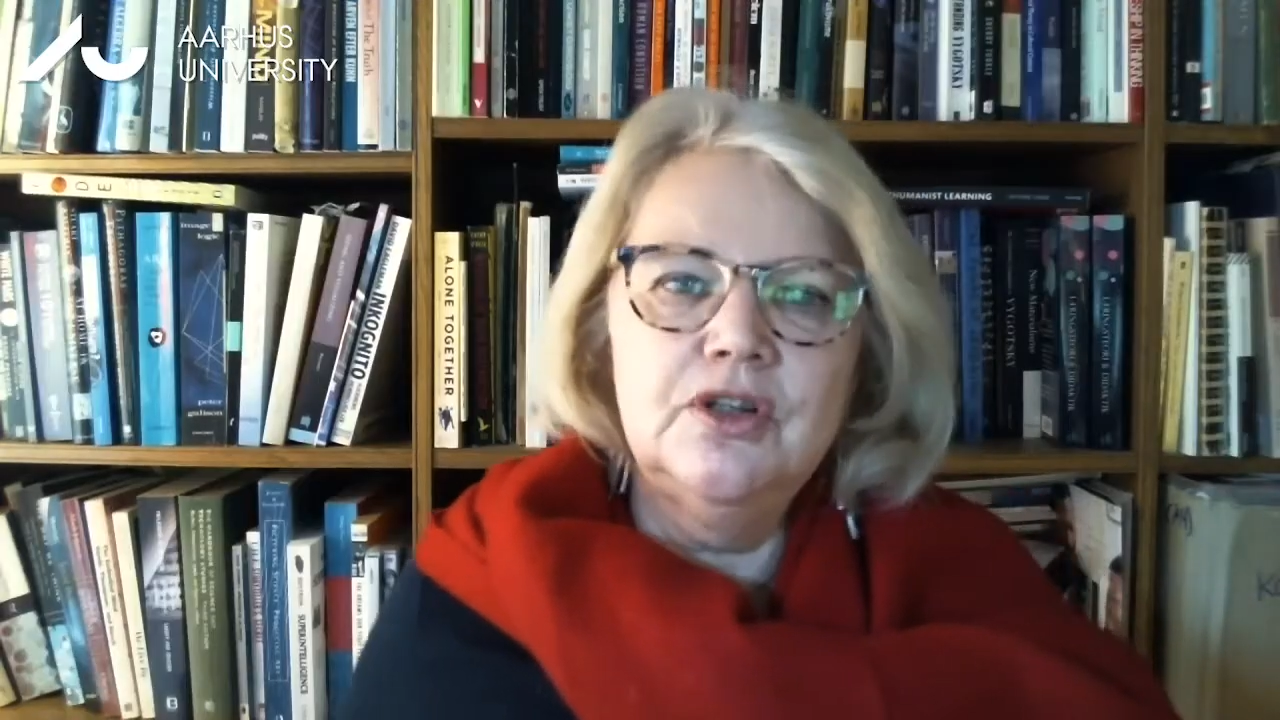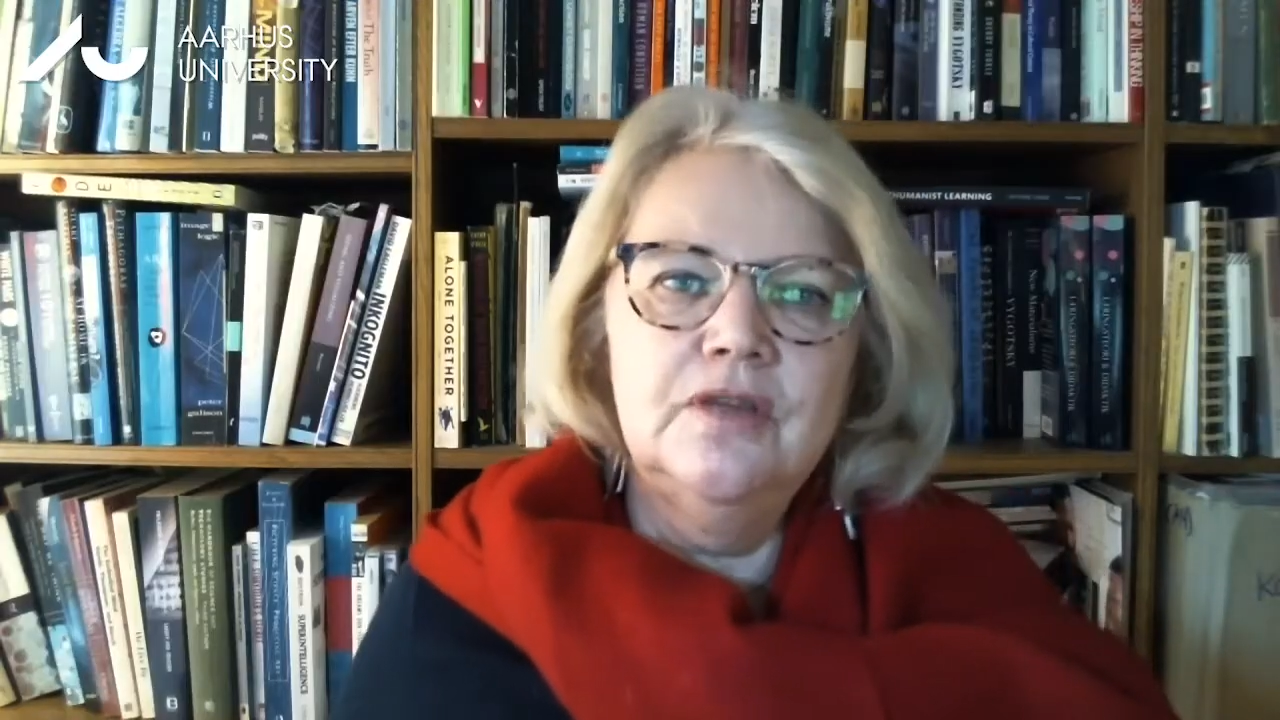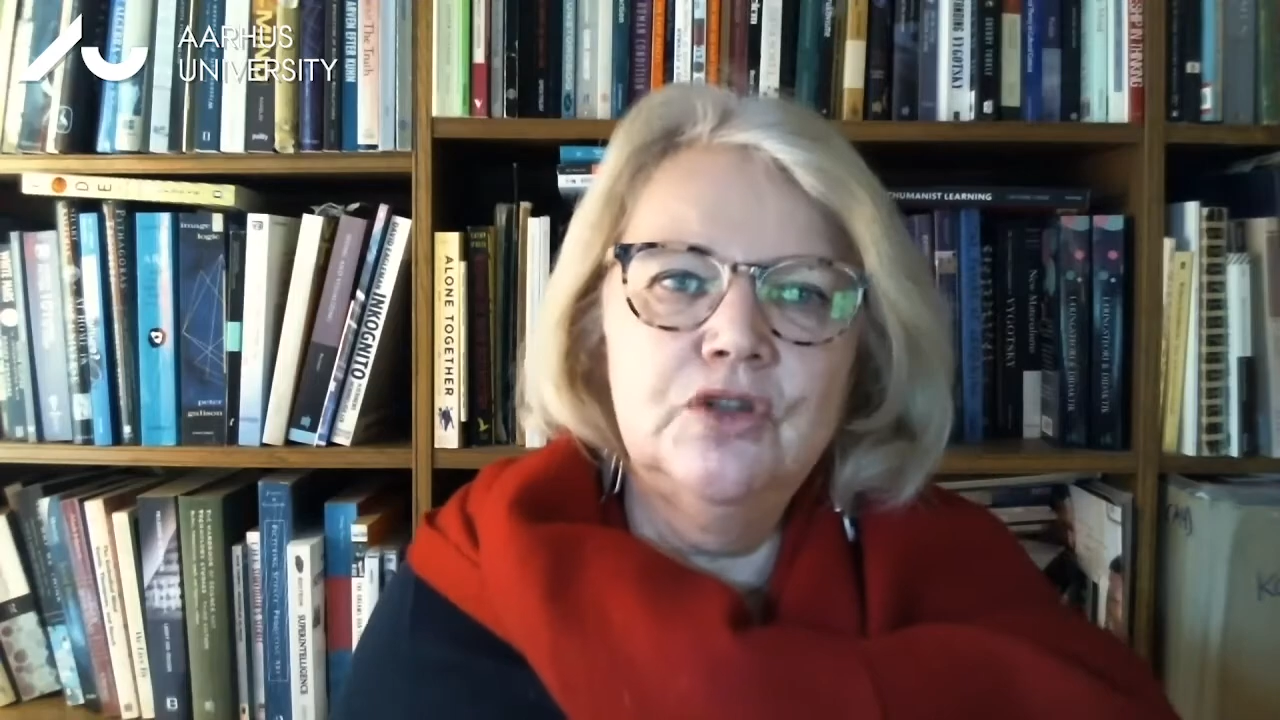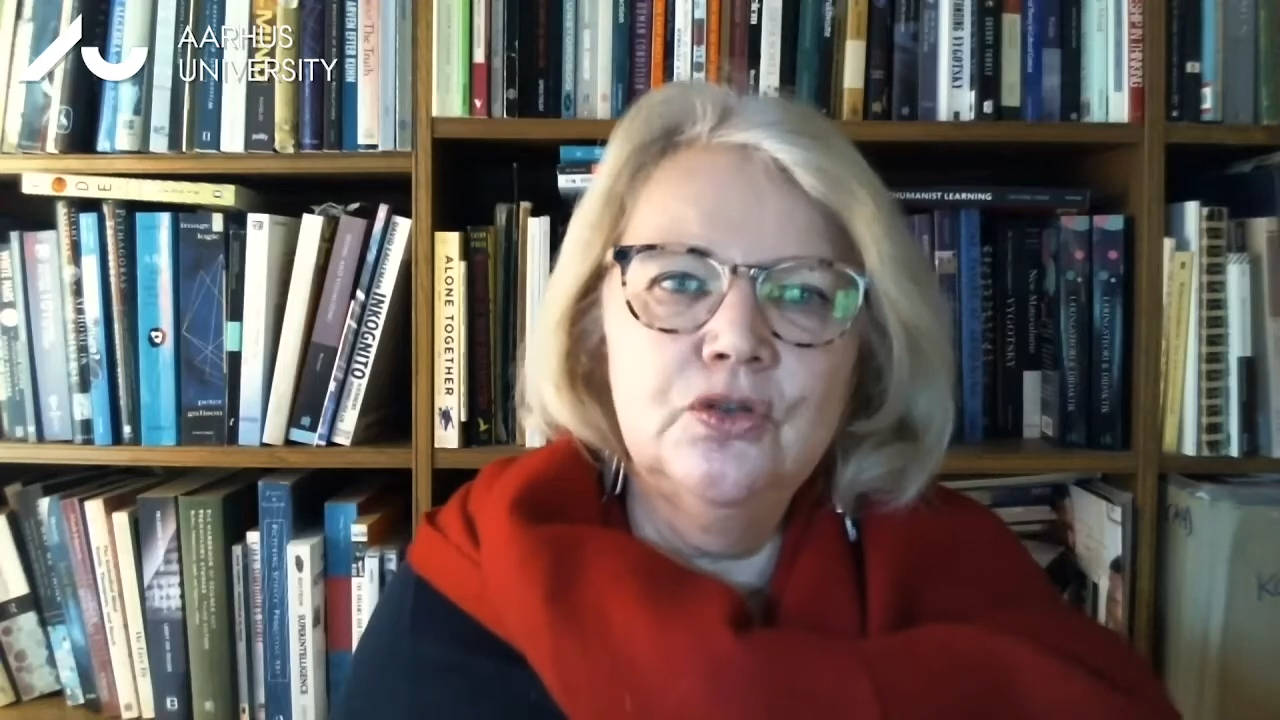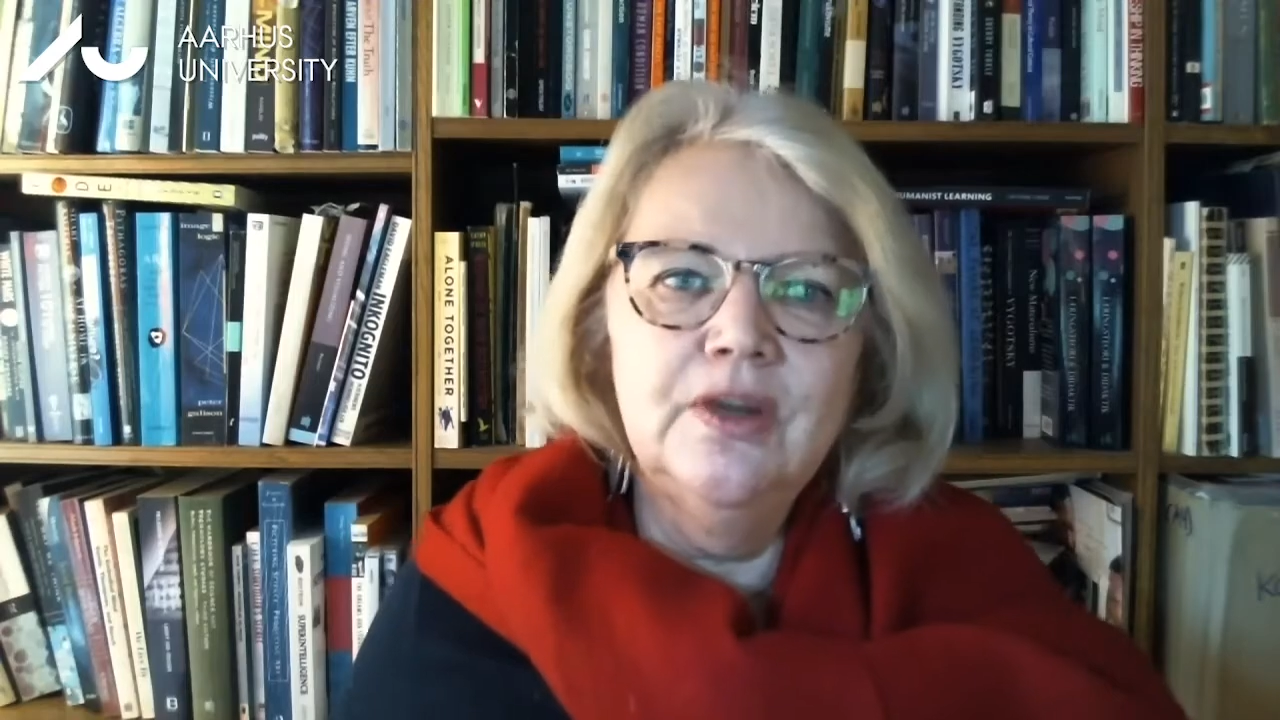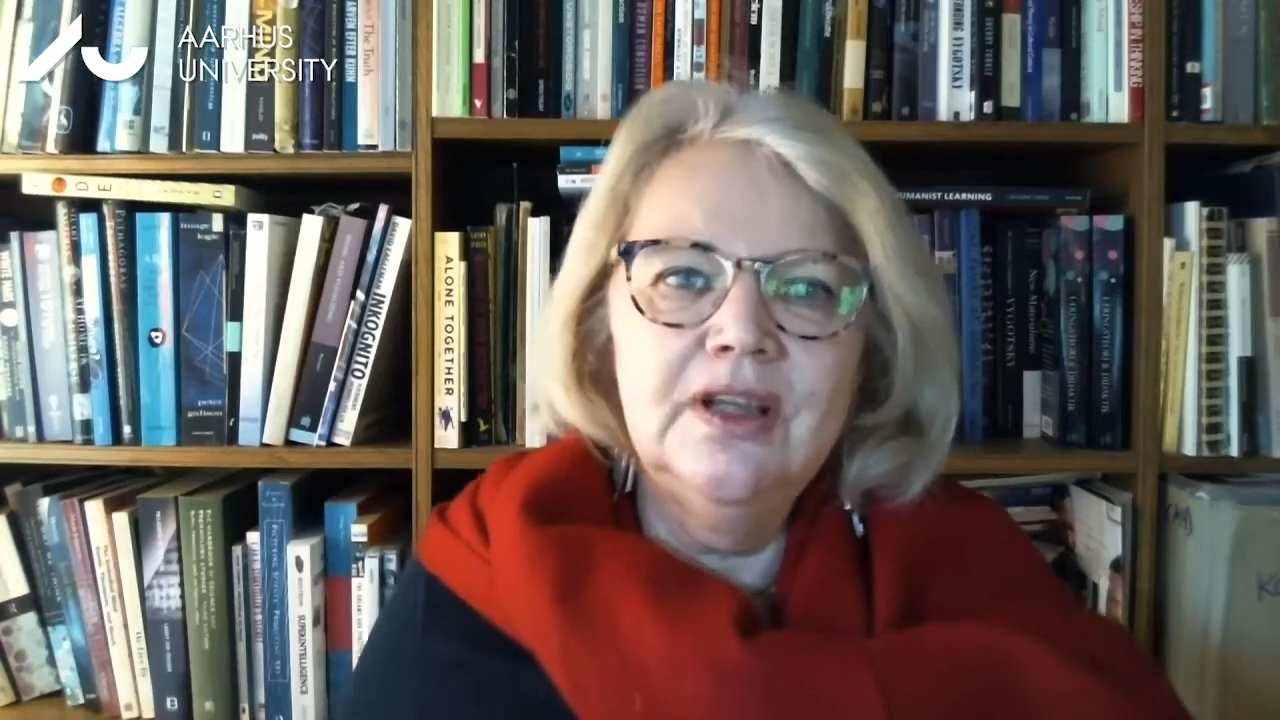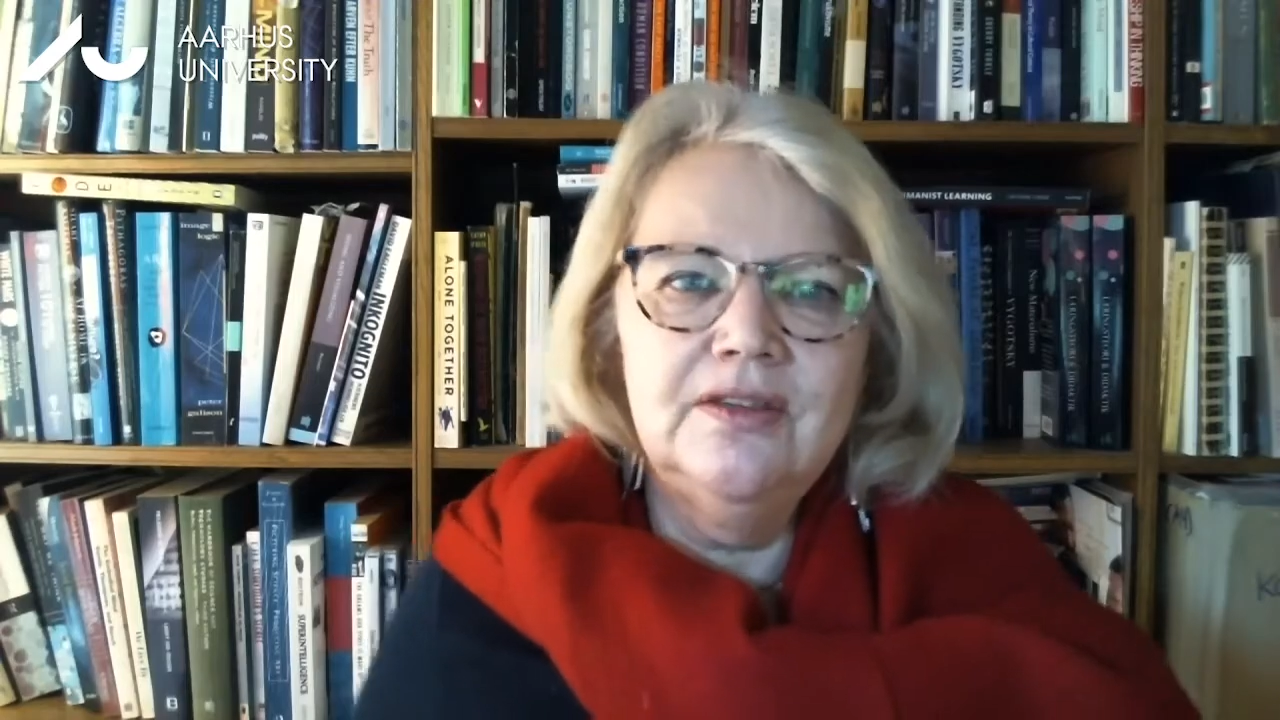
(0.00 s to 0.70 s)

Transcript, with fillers: of doing